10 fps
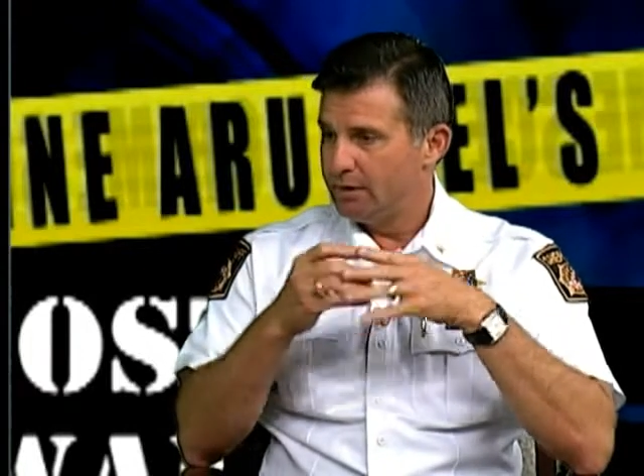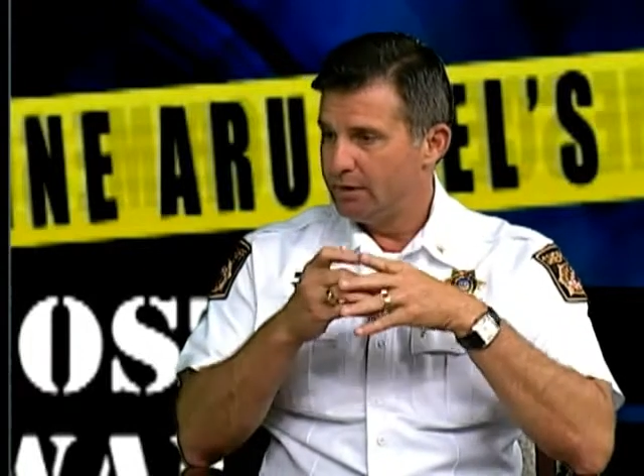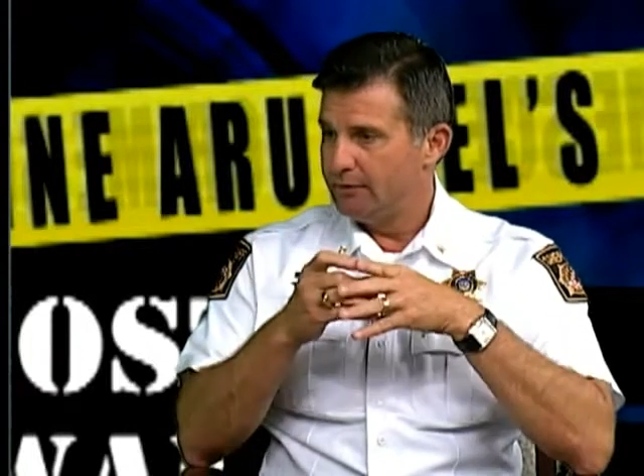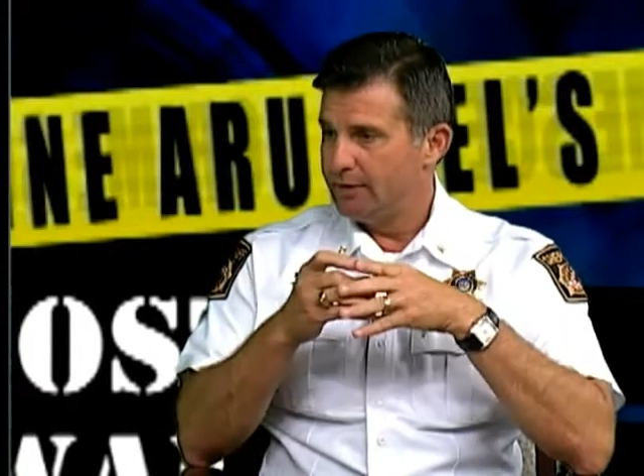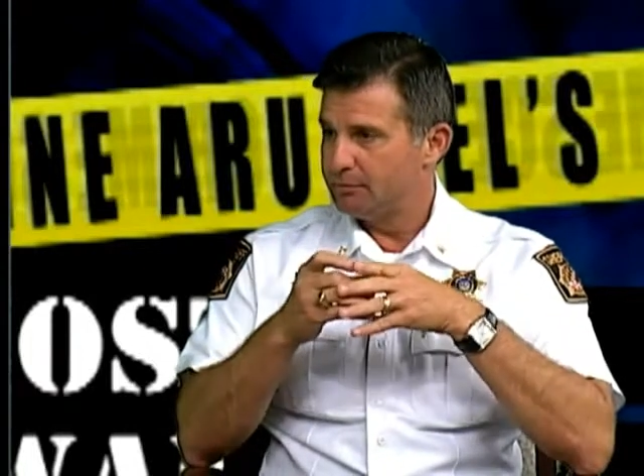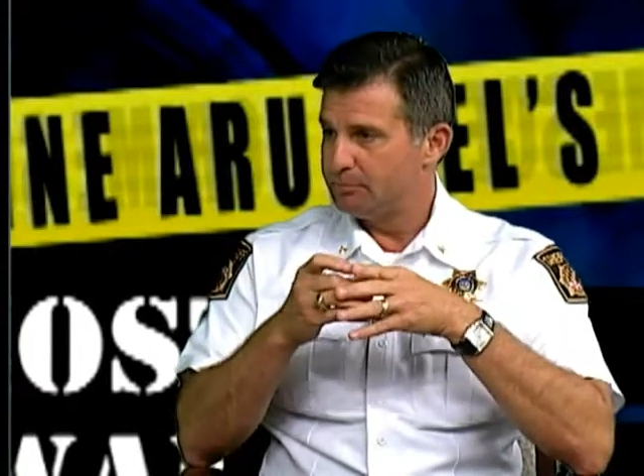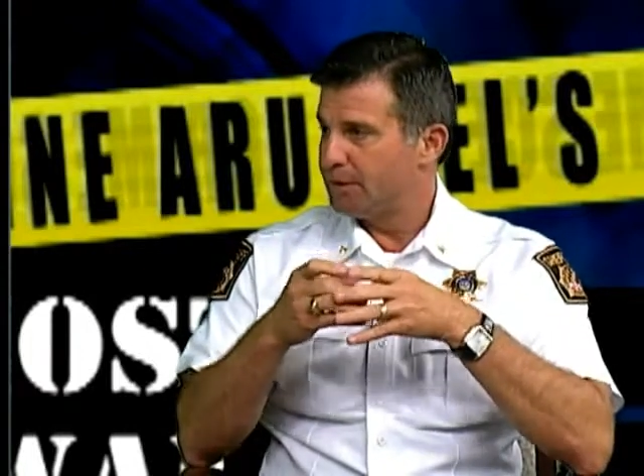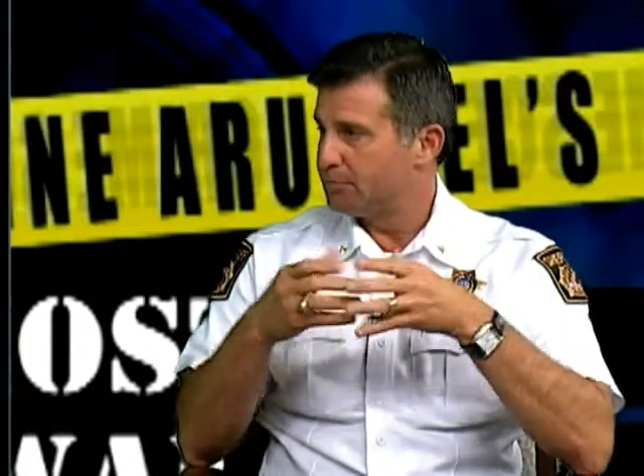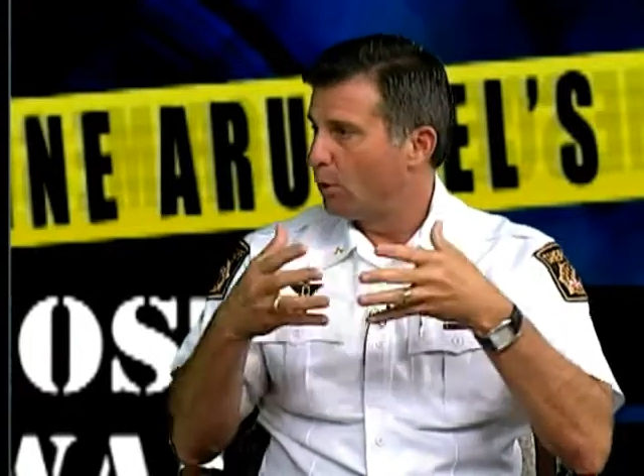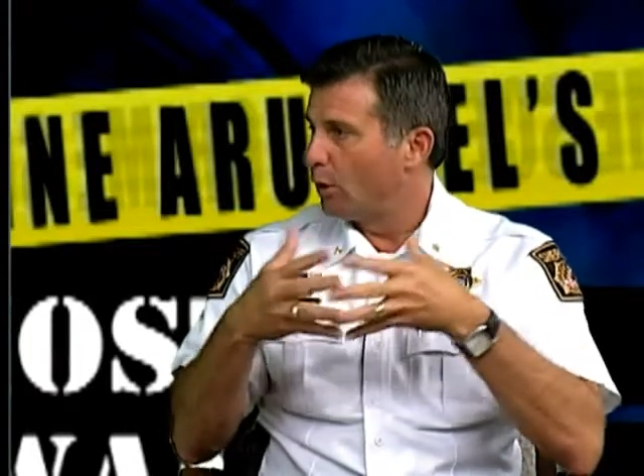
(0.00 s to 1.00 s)
Uh, that's
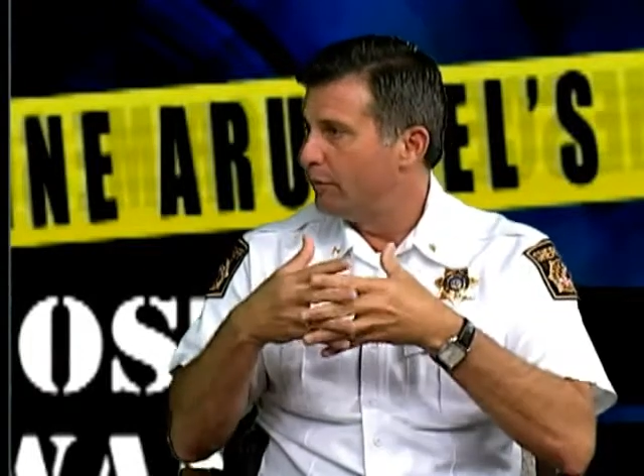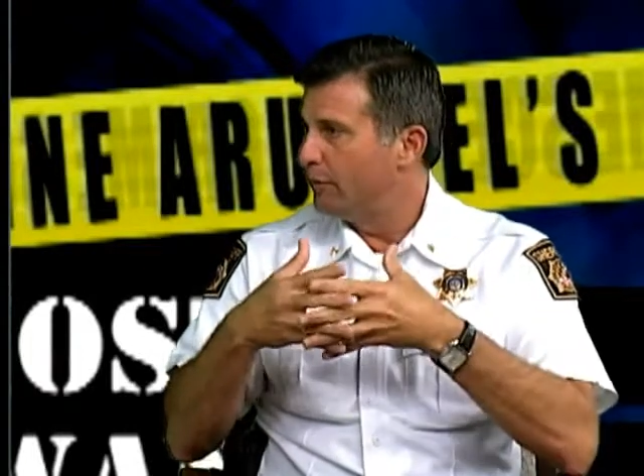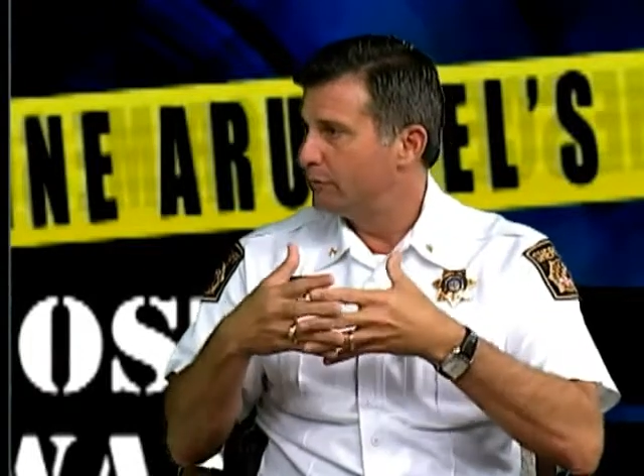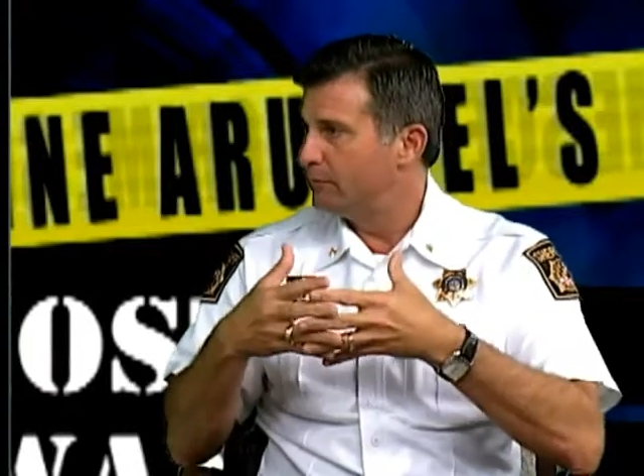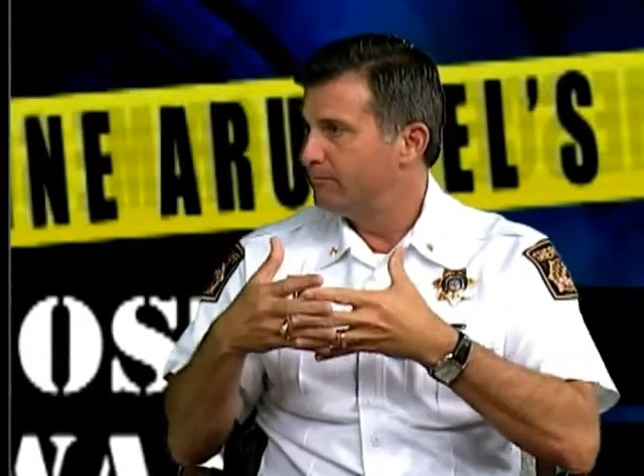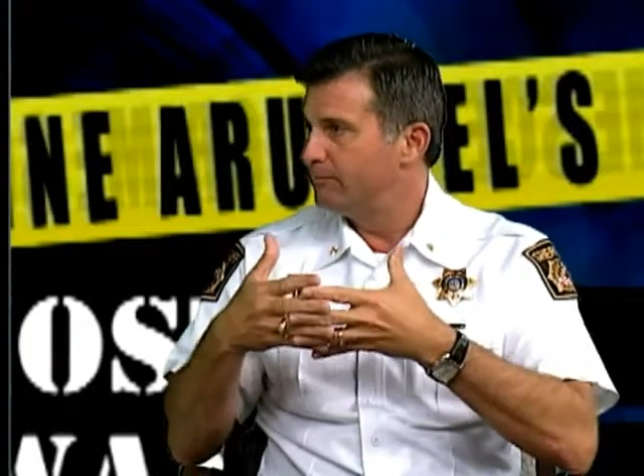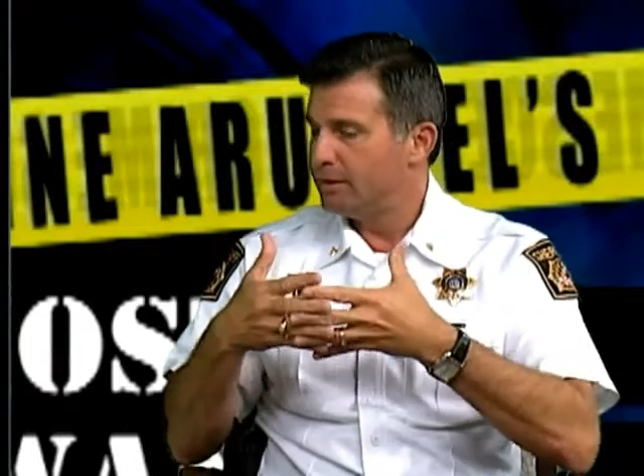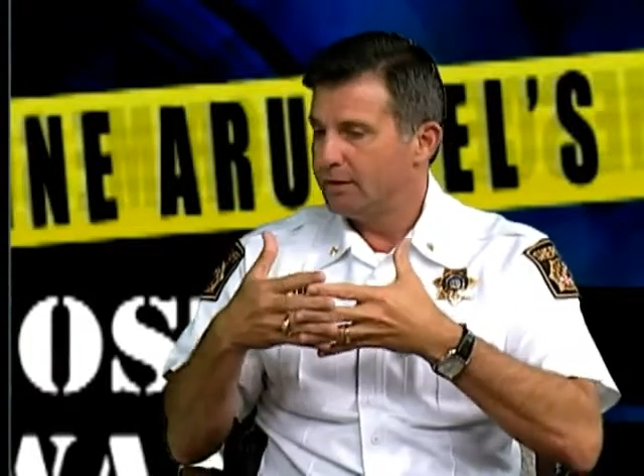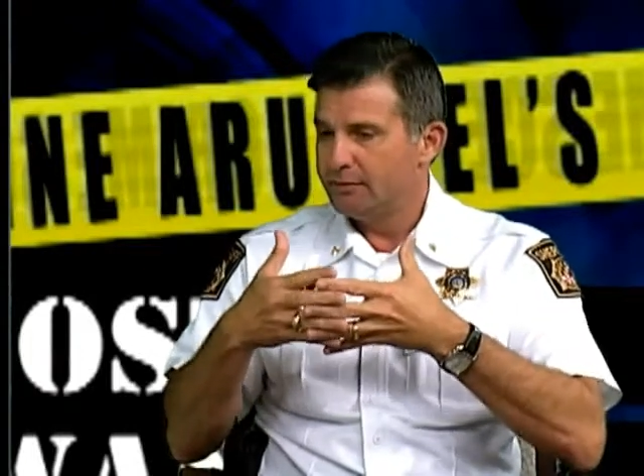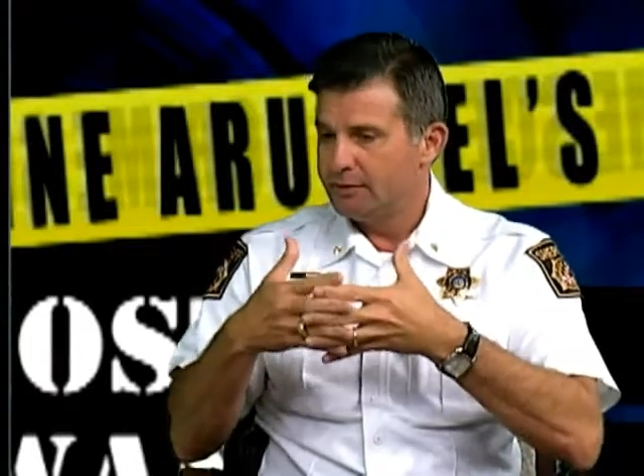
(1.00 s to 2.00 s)
that's part of this
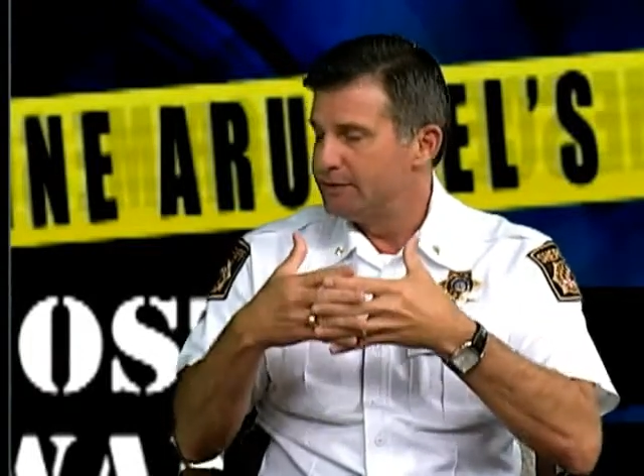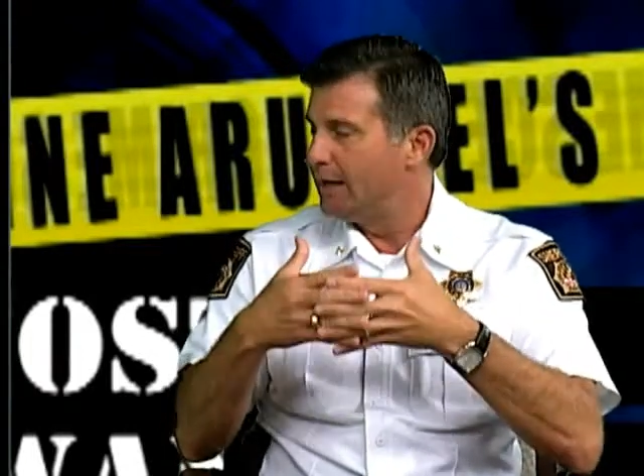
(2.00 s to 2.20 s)
uh, this